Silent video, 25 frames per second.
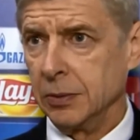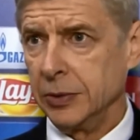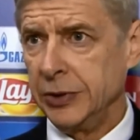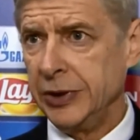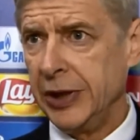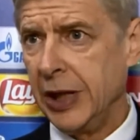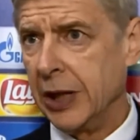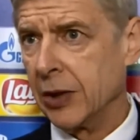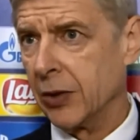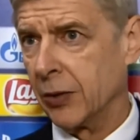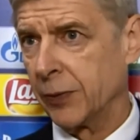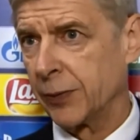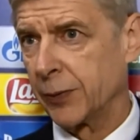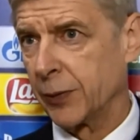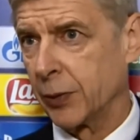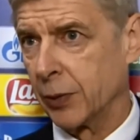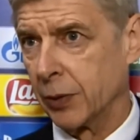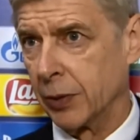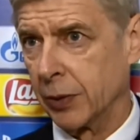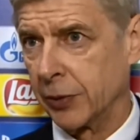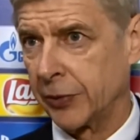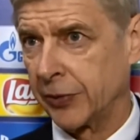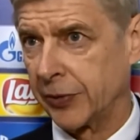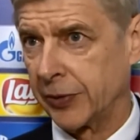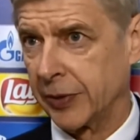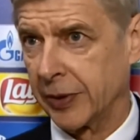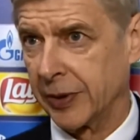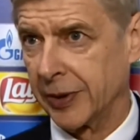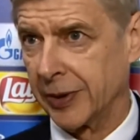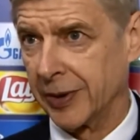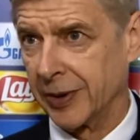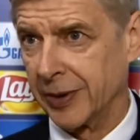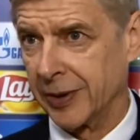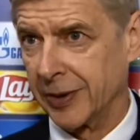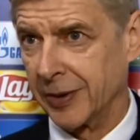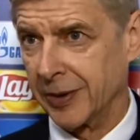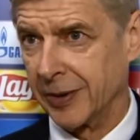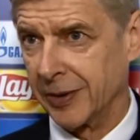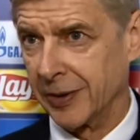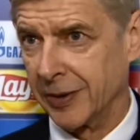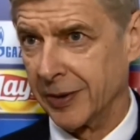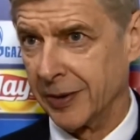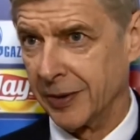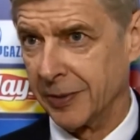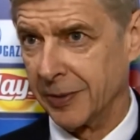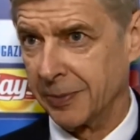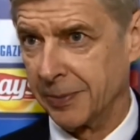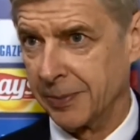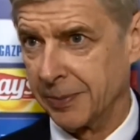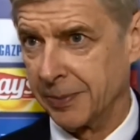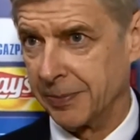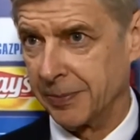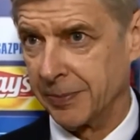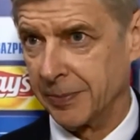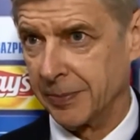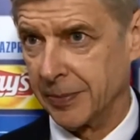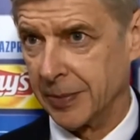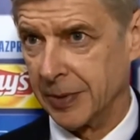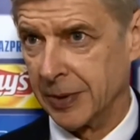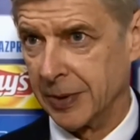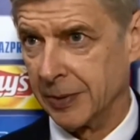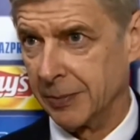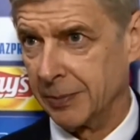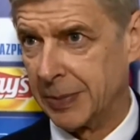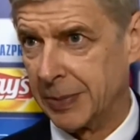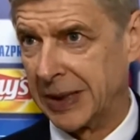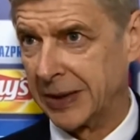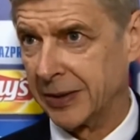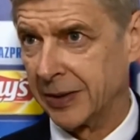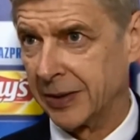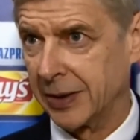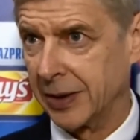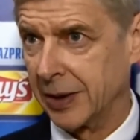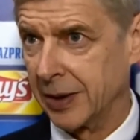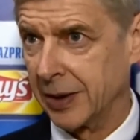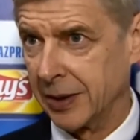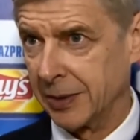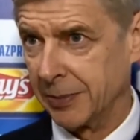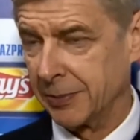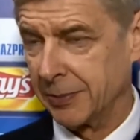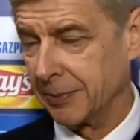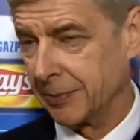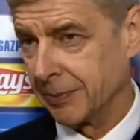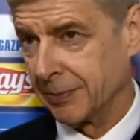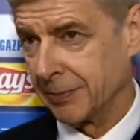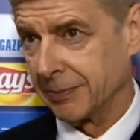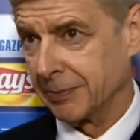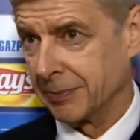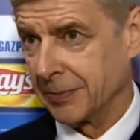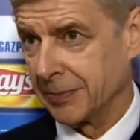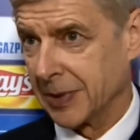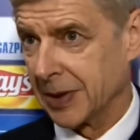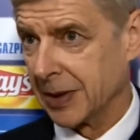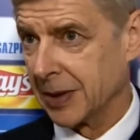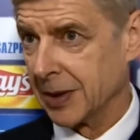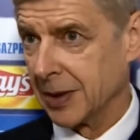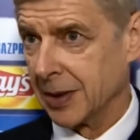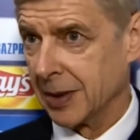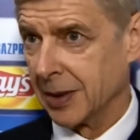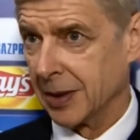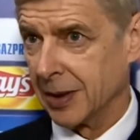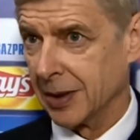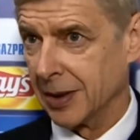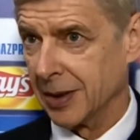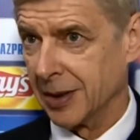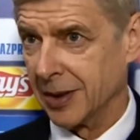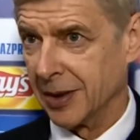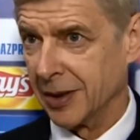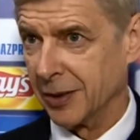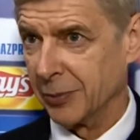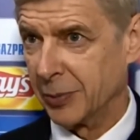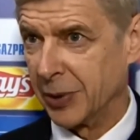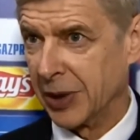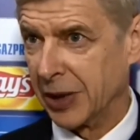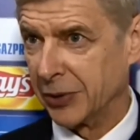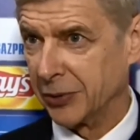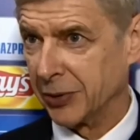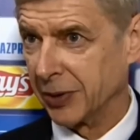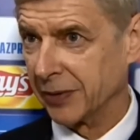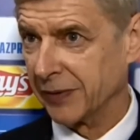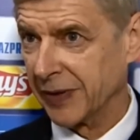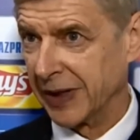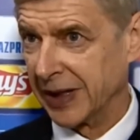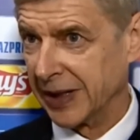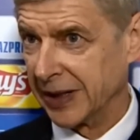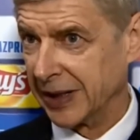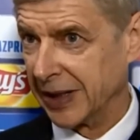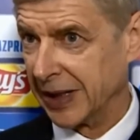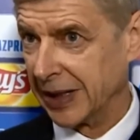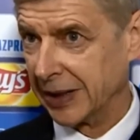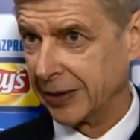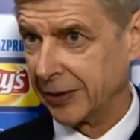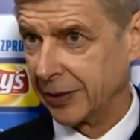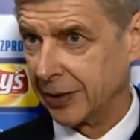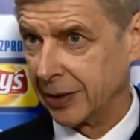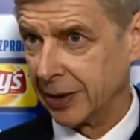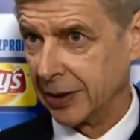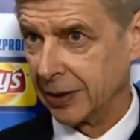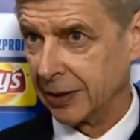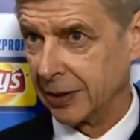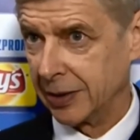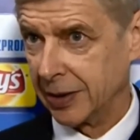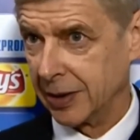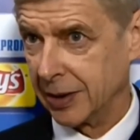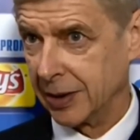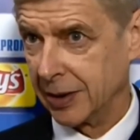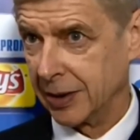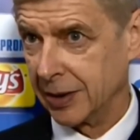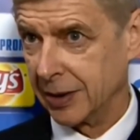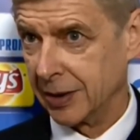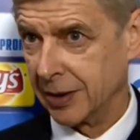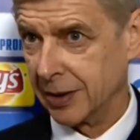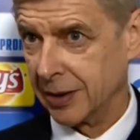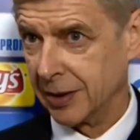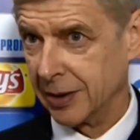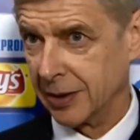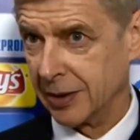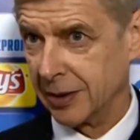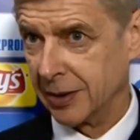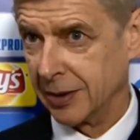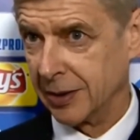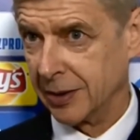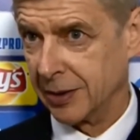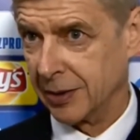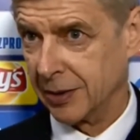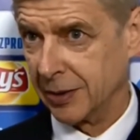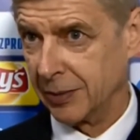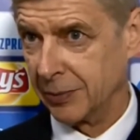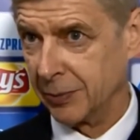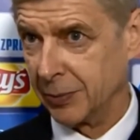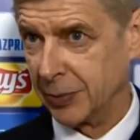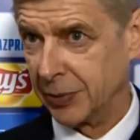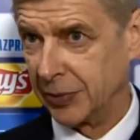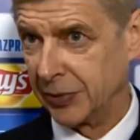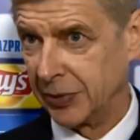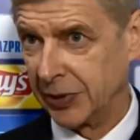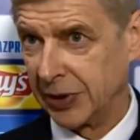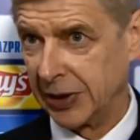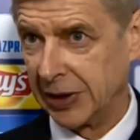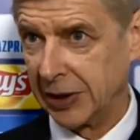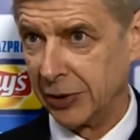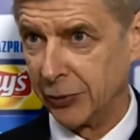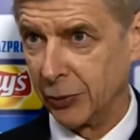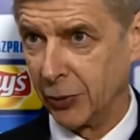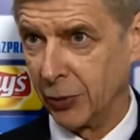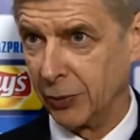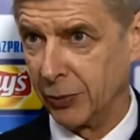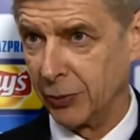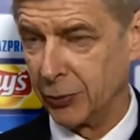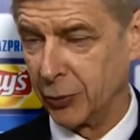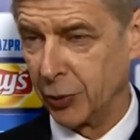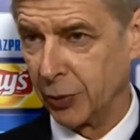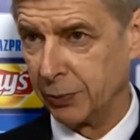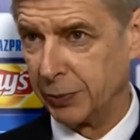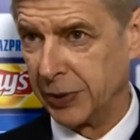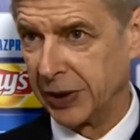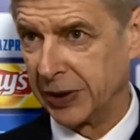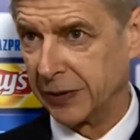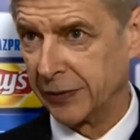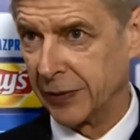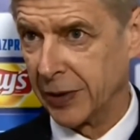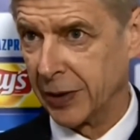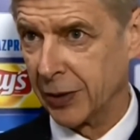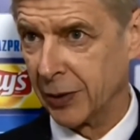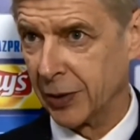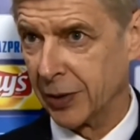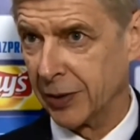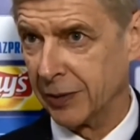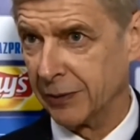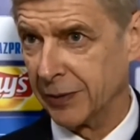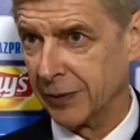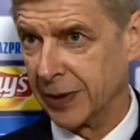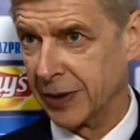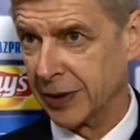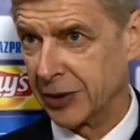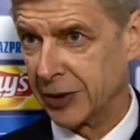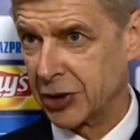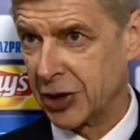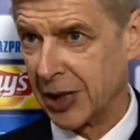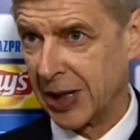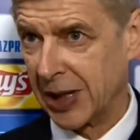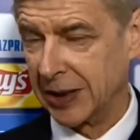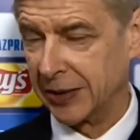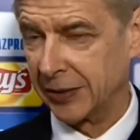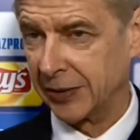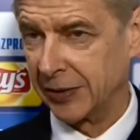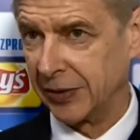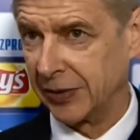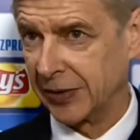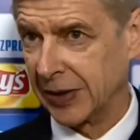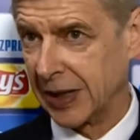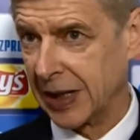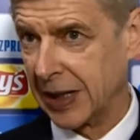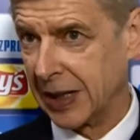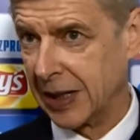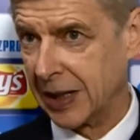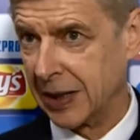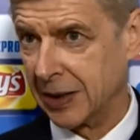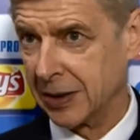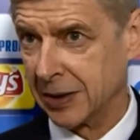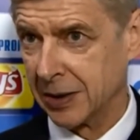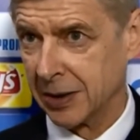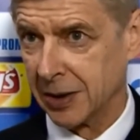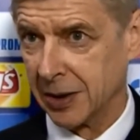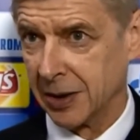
Yeah, of course, uh, but uh, uh, we are not there yet, and uh, we still know, no big the chances are.